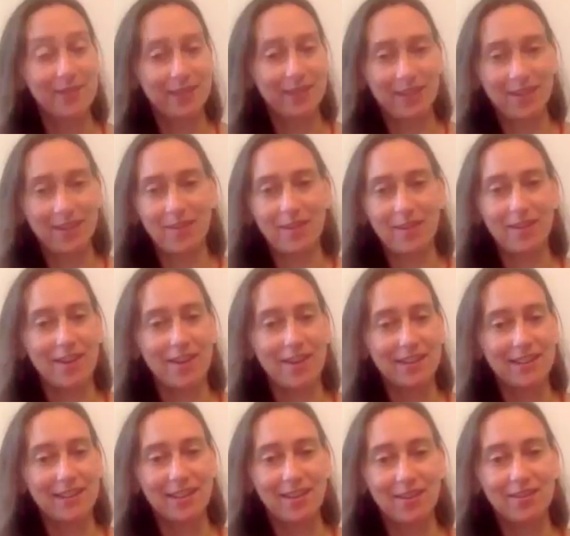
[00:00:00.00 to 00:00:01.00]
going to go there
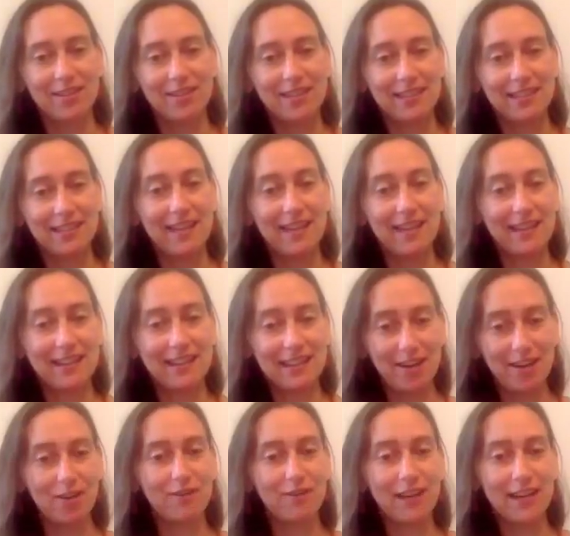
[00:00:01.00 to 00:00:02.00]
also. Just that it's in
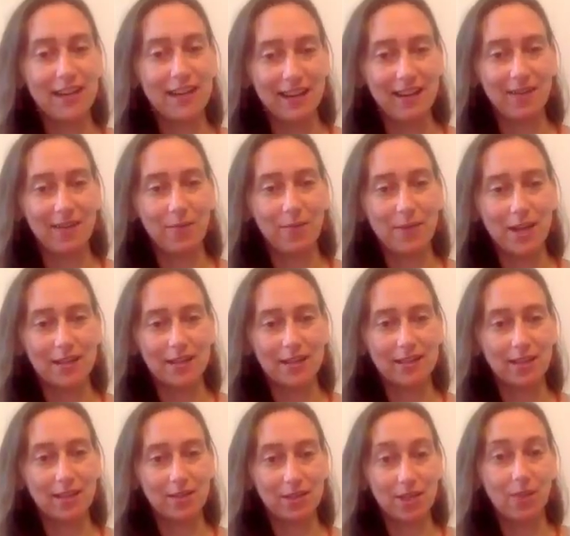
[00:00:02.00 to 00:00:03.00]
our writing, we
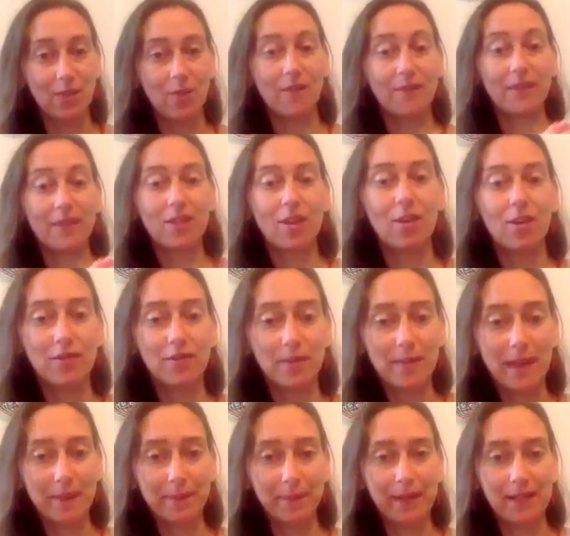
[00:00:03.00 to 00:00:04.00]
also so often go from
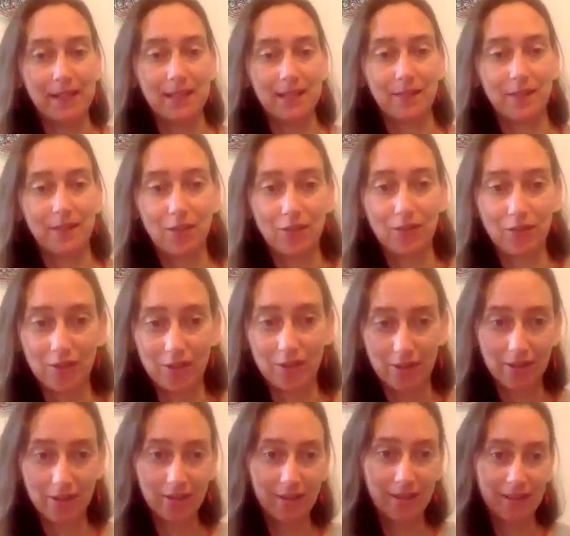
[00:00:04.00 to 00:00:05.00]
that place of
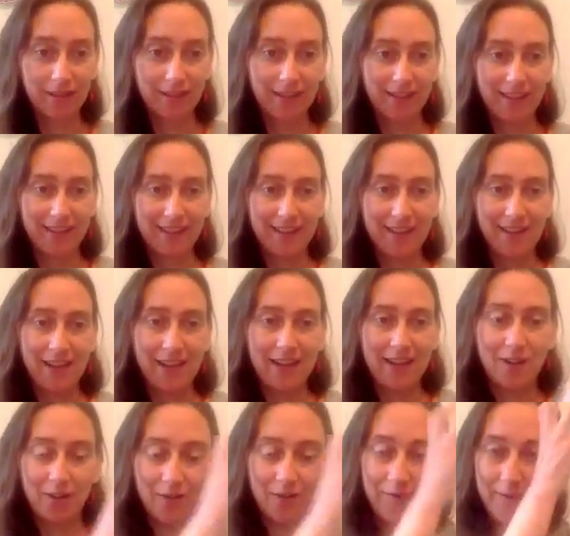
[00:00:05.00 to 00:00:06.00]
control and
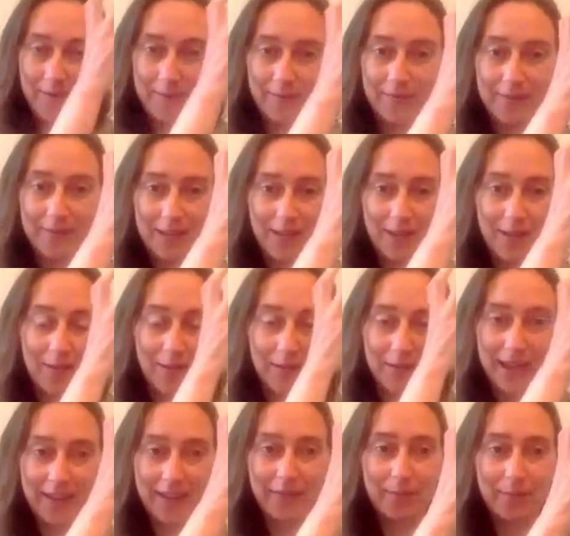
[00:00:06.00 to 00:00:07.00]
go from, the
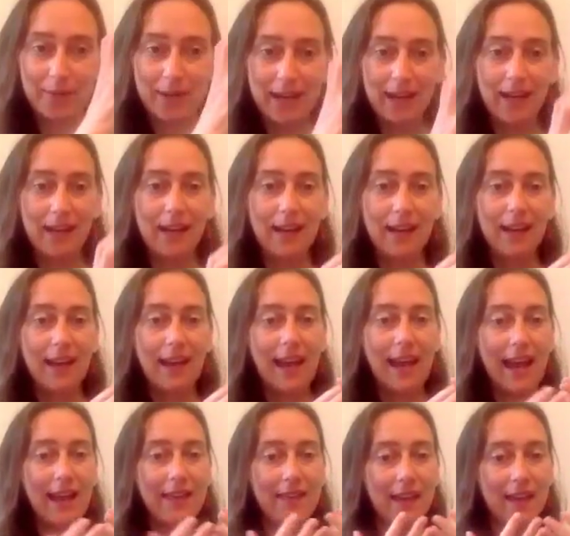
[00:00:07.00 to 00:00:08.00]
left brain,
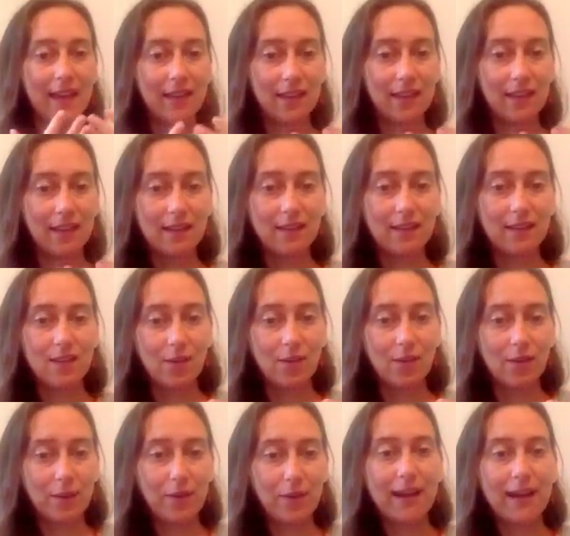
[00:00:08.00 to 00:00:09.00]
and that the
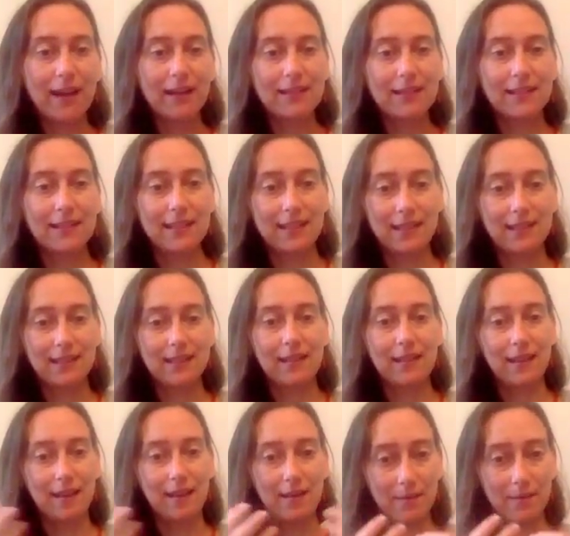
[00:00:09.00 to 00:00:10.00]
yoga practices
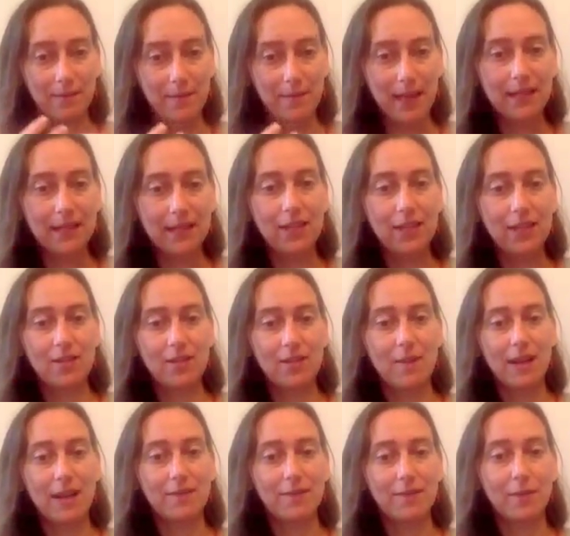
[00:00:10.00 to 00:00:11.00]
and the meditation
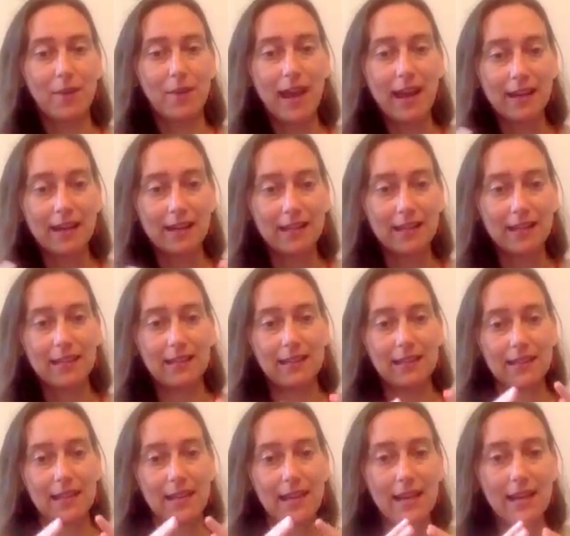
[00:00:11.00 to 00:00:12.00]
mindful
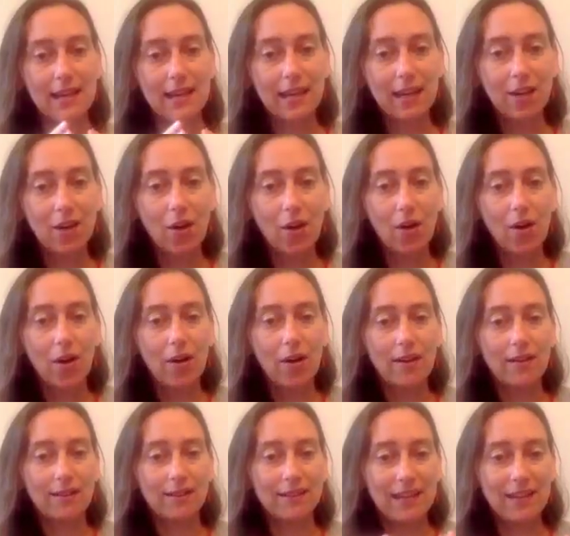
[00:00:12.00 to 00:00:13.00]
practices can
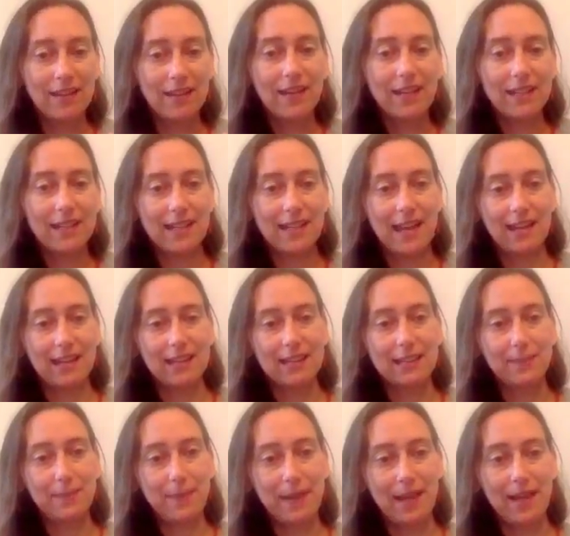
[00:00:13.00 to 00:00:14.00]
give us that
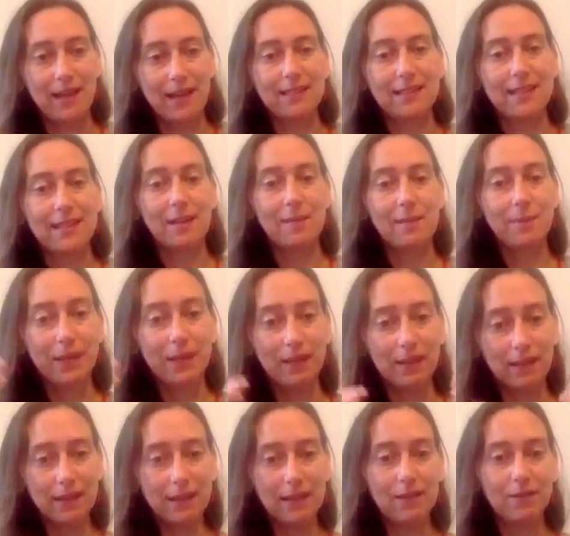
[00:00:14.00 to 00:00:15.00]
expanse, that
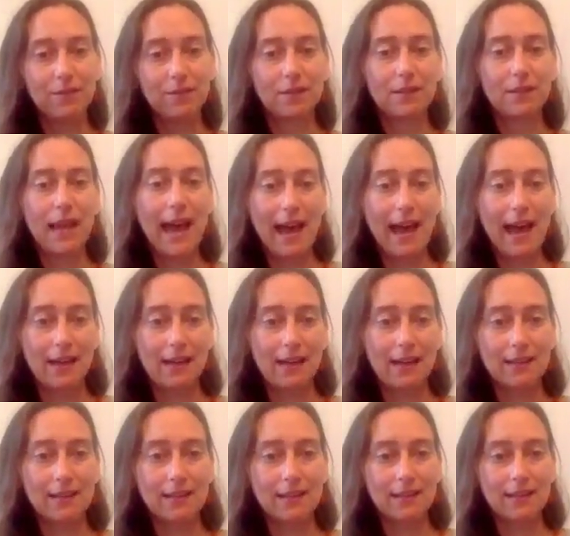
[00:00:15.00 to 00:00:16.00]
ability to
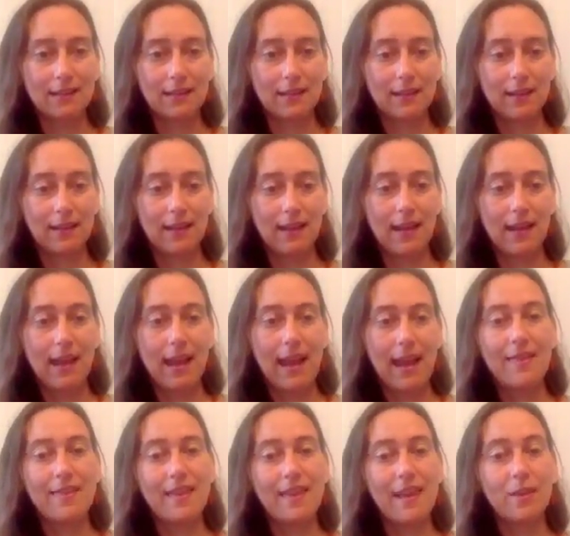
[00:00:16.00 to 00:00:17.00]
relax.
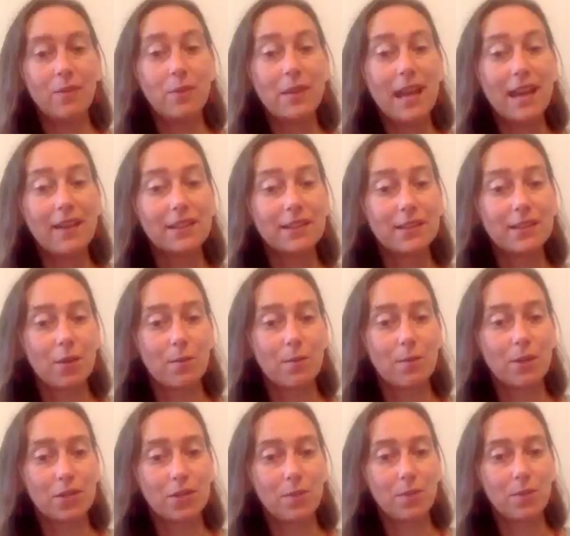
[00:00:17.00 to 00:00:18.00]
And then we have so
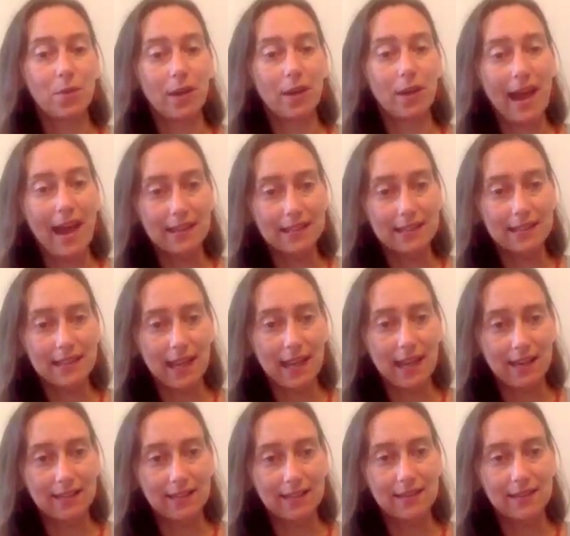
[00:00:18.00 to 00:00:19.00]
much more
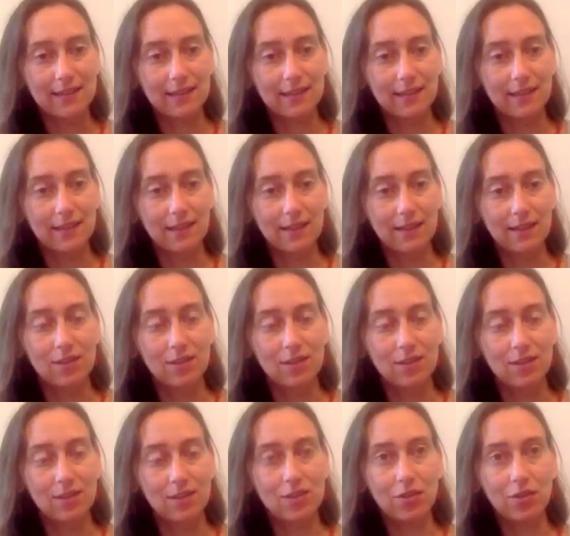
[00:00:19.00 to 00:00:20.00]
access
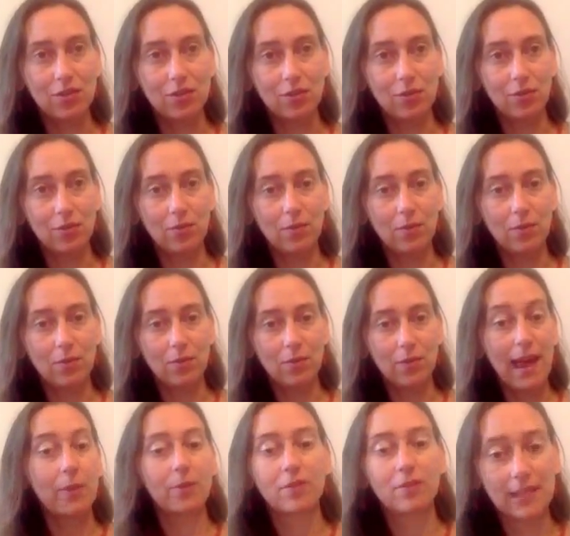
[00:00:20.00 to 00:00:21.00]

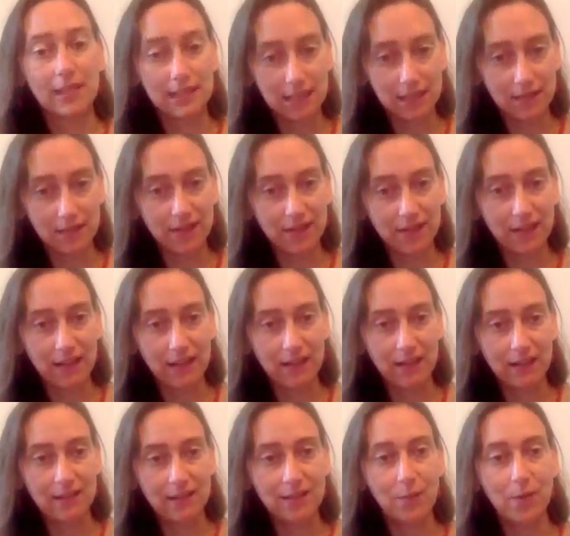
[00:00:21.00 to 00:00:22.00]
to our
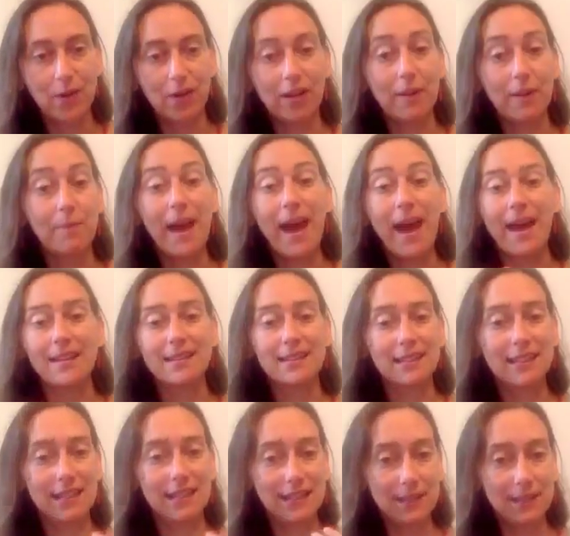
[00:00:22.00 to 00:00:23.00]
creativity, to our
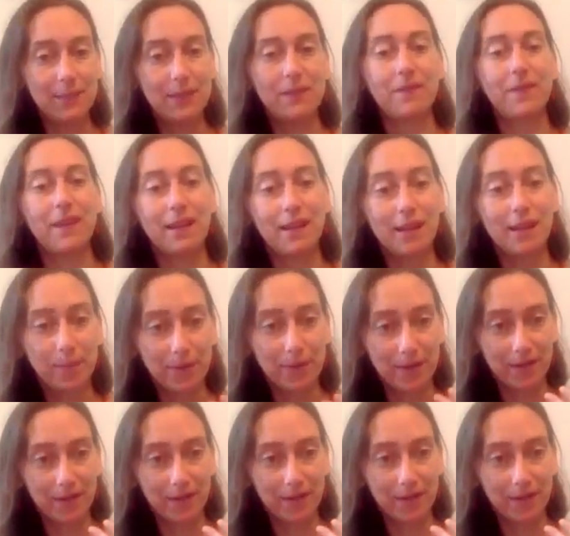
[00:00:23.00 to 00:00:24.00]
capacity to be
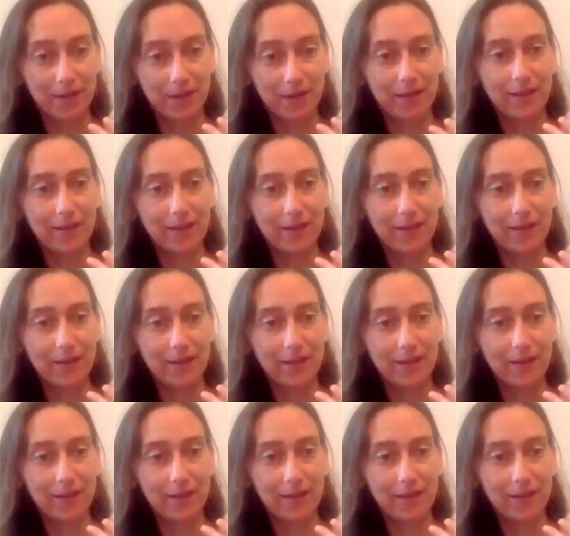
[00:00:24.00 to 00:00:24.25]
available,